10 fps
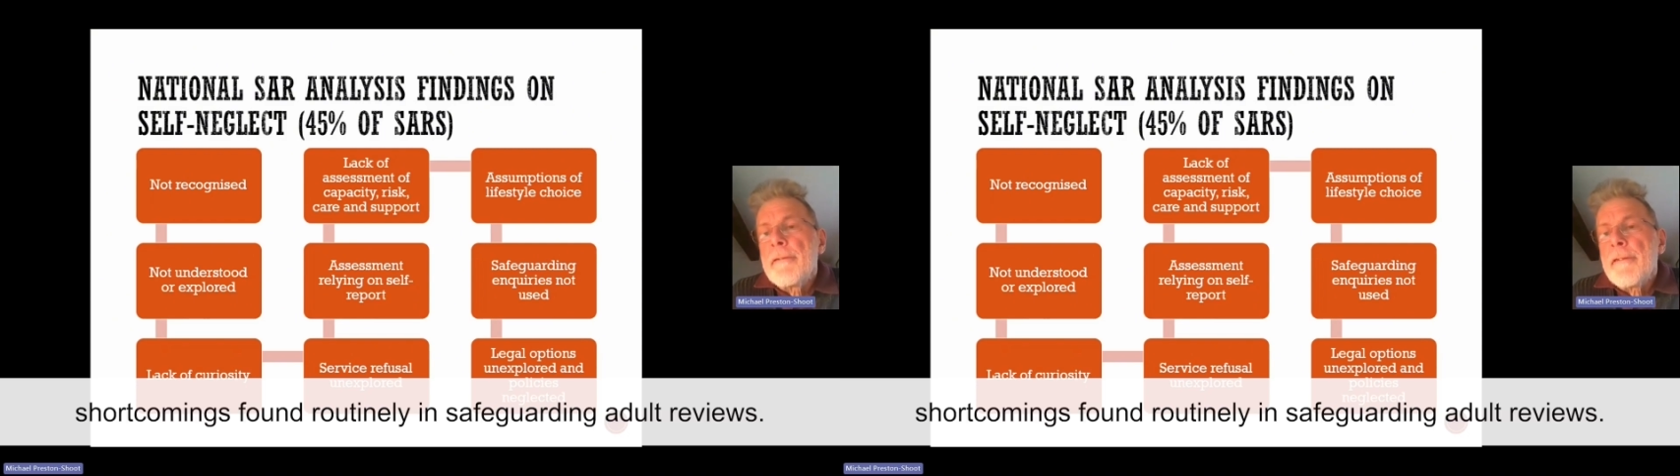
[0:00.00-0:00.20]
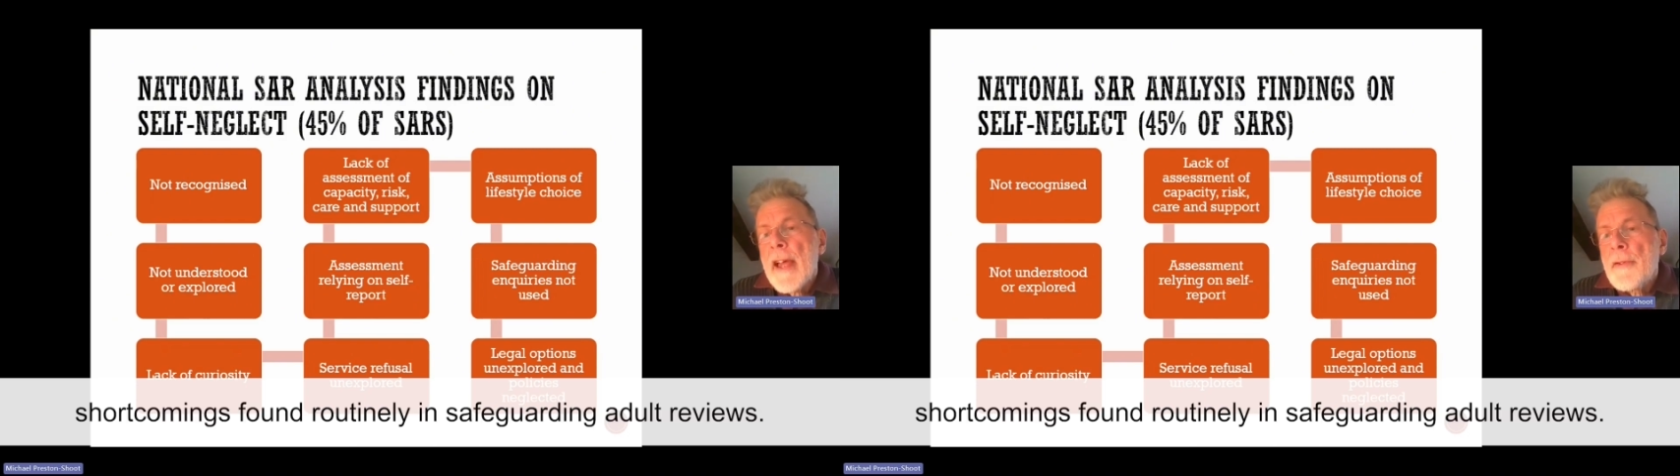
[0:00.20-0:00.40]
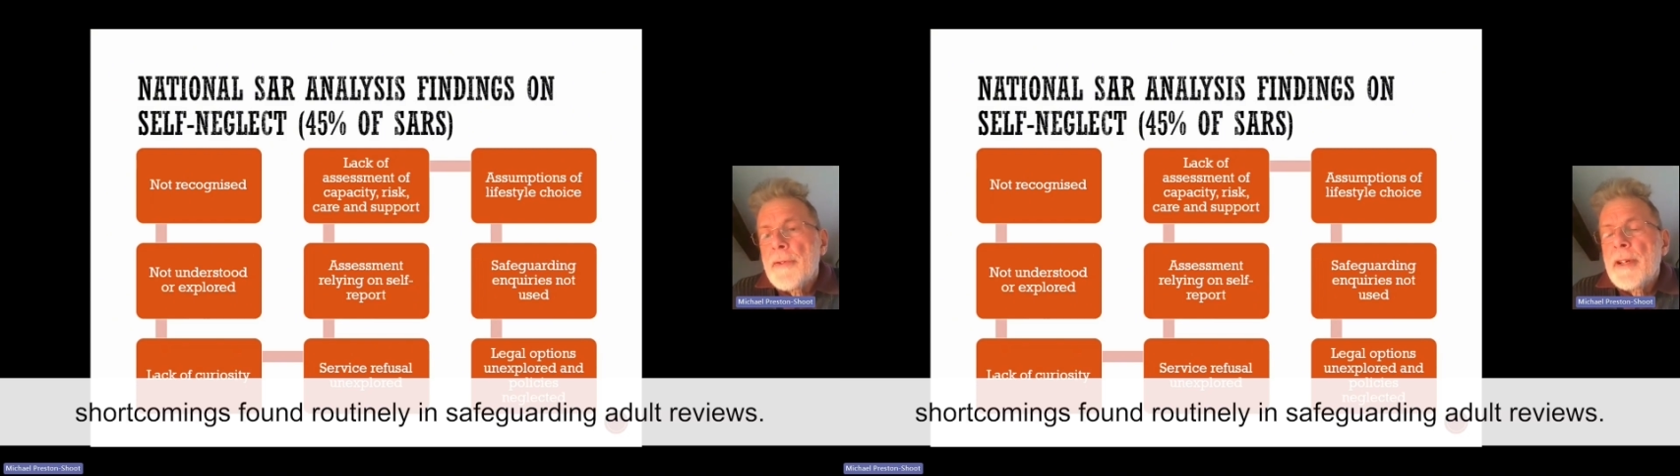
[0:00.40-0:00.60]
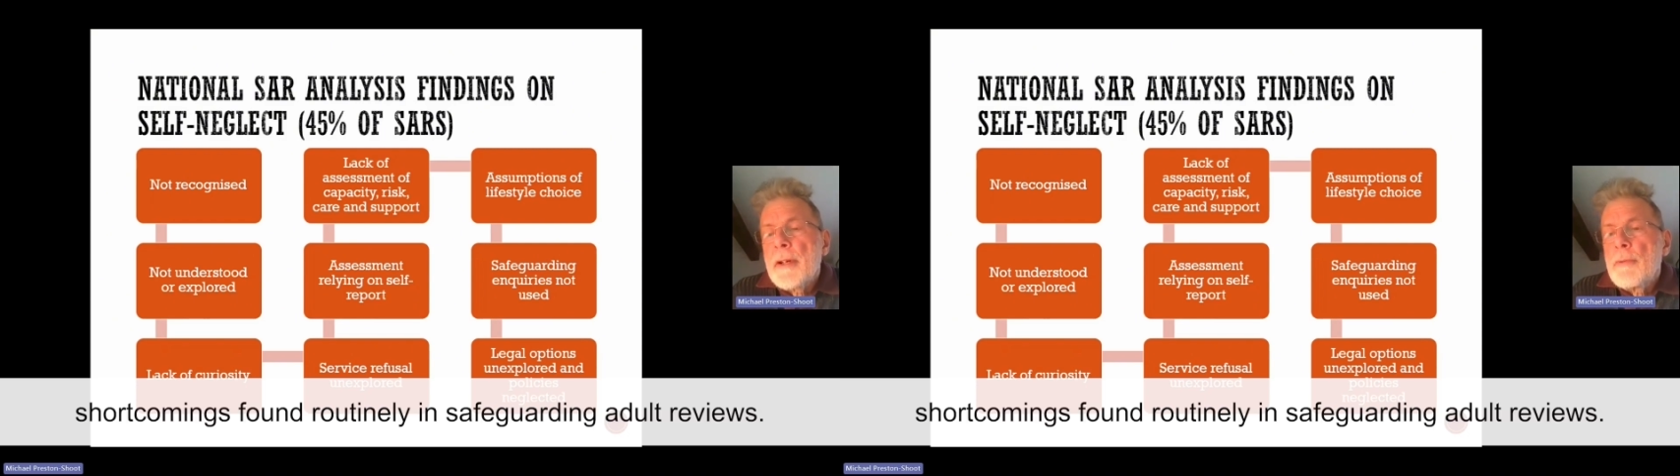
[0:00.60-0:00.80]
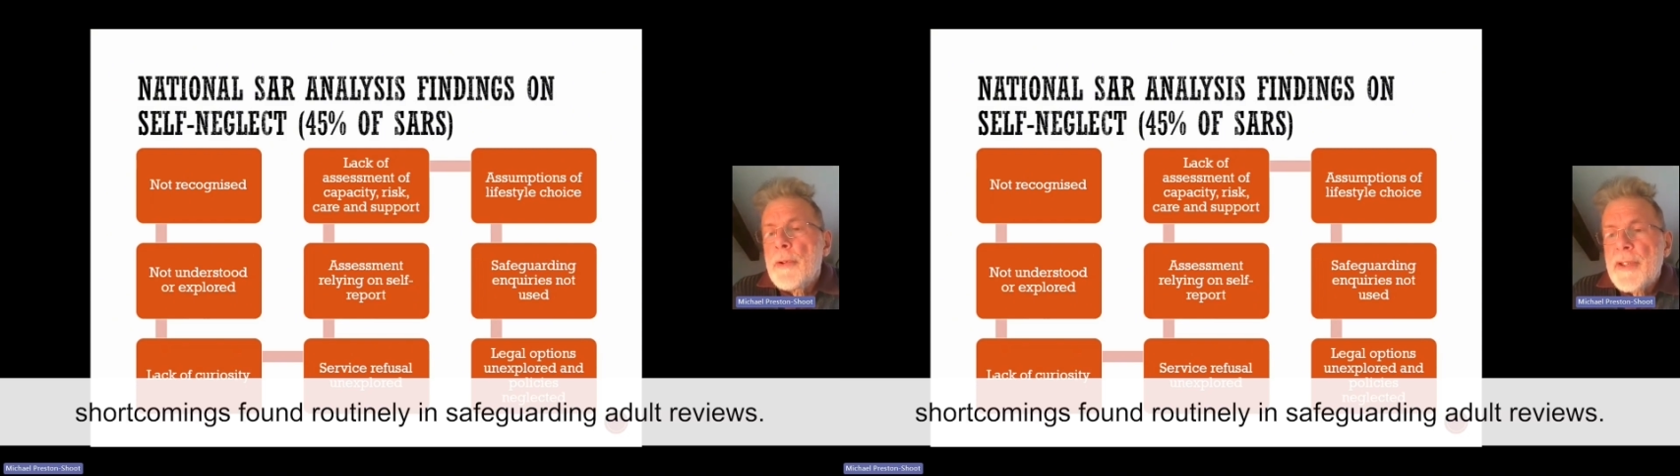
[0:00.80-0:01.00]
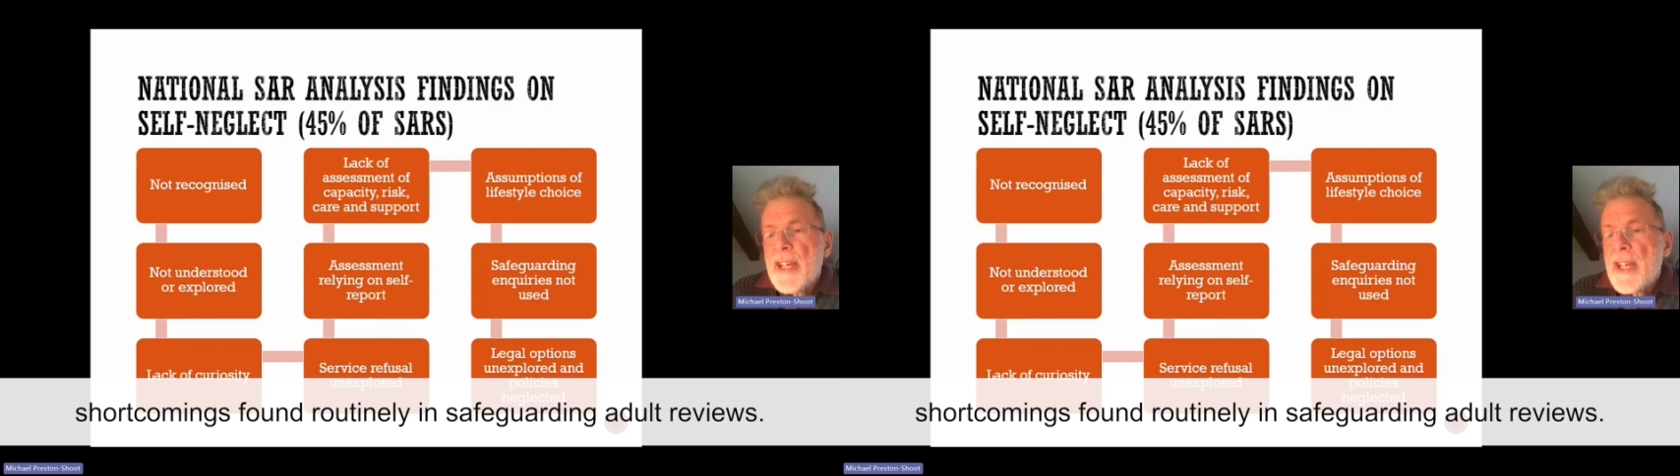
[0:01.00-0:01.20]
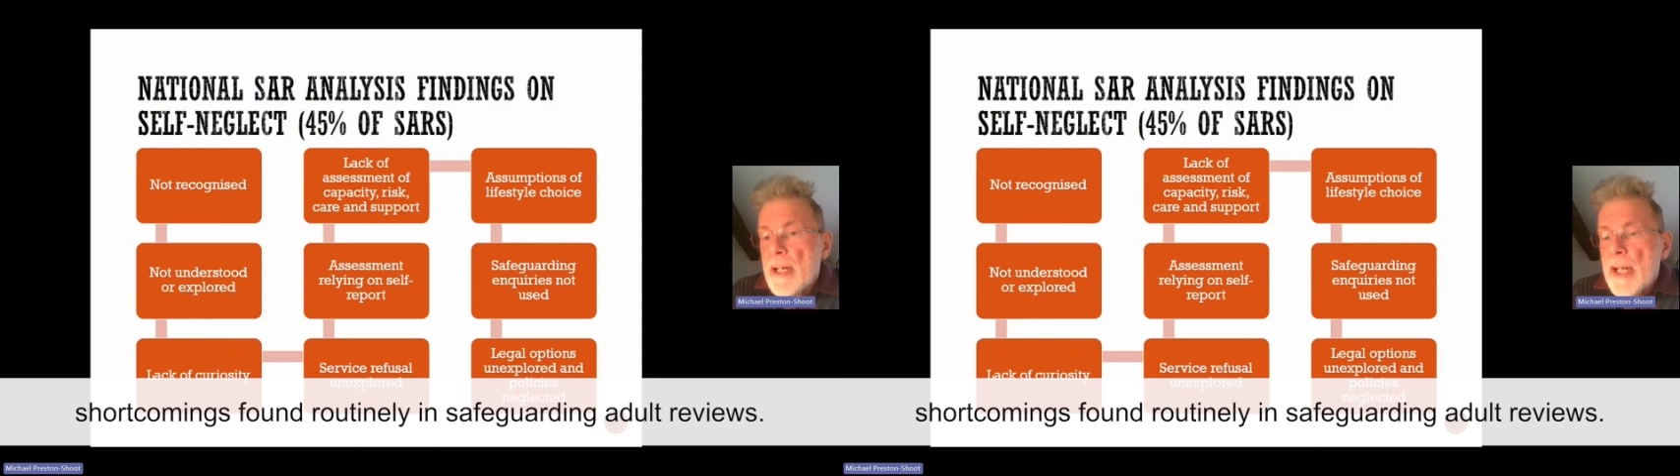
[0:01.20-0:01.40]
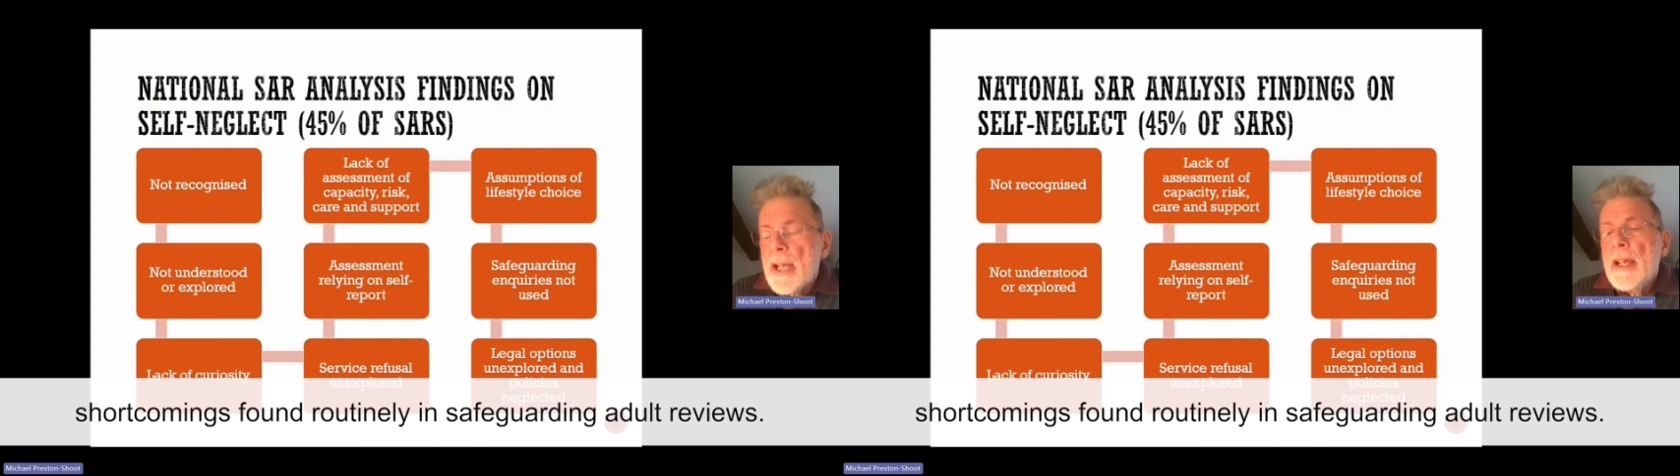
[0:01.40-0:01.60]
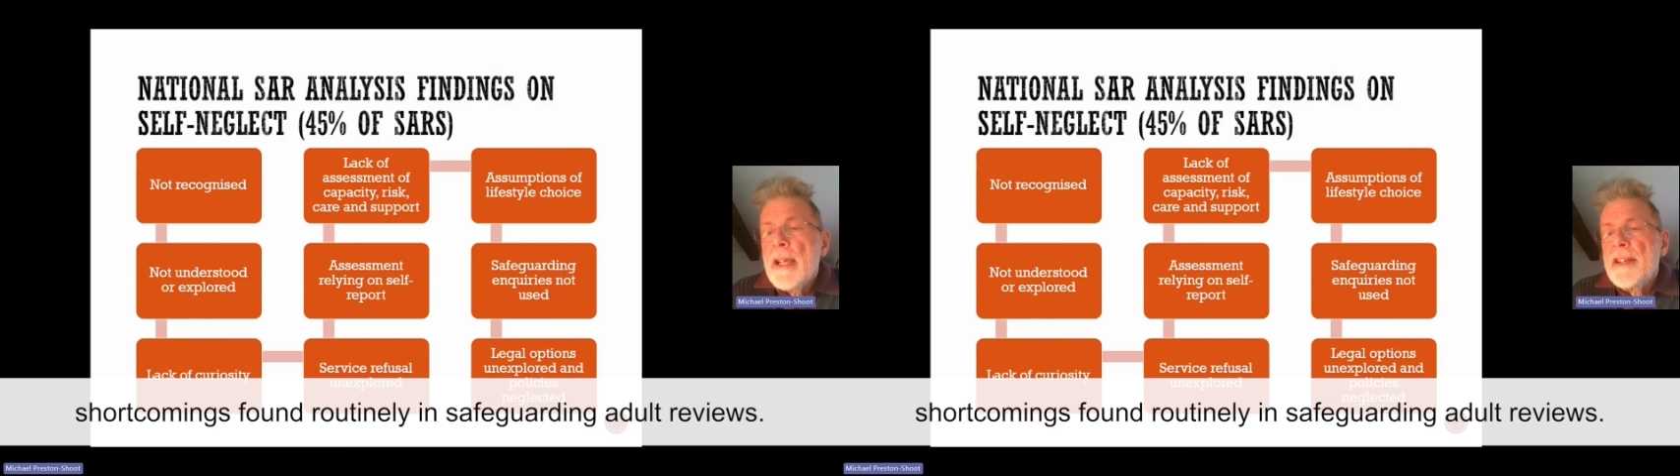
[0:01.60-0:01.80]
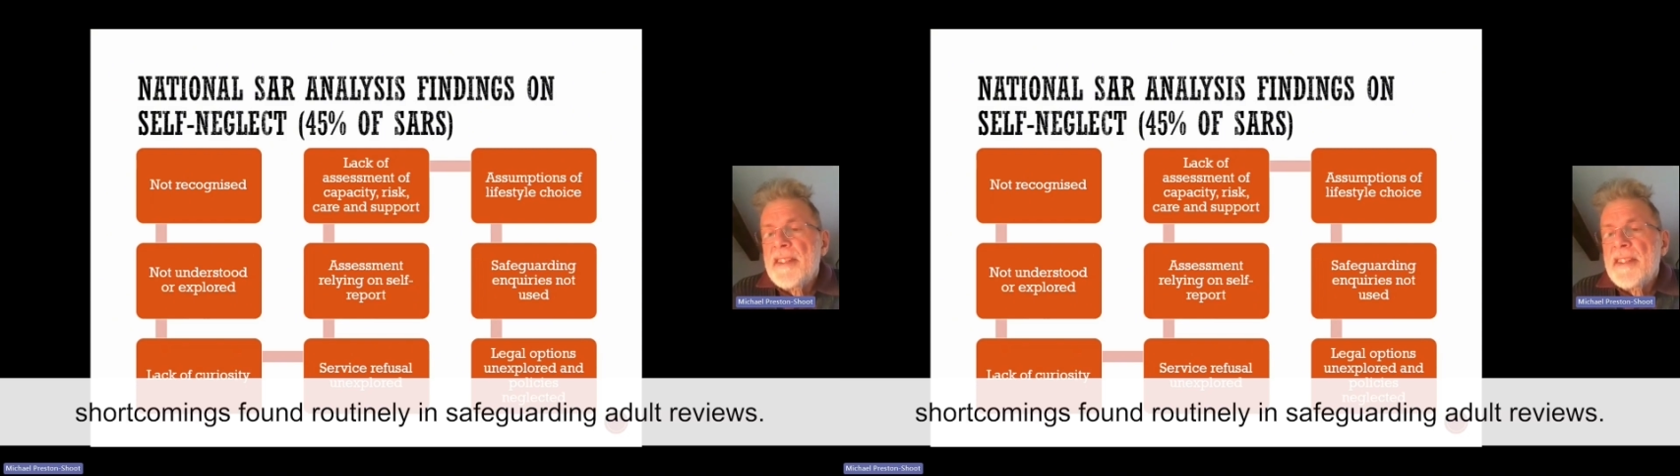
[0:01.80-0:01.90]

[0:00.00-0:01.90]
found routinely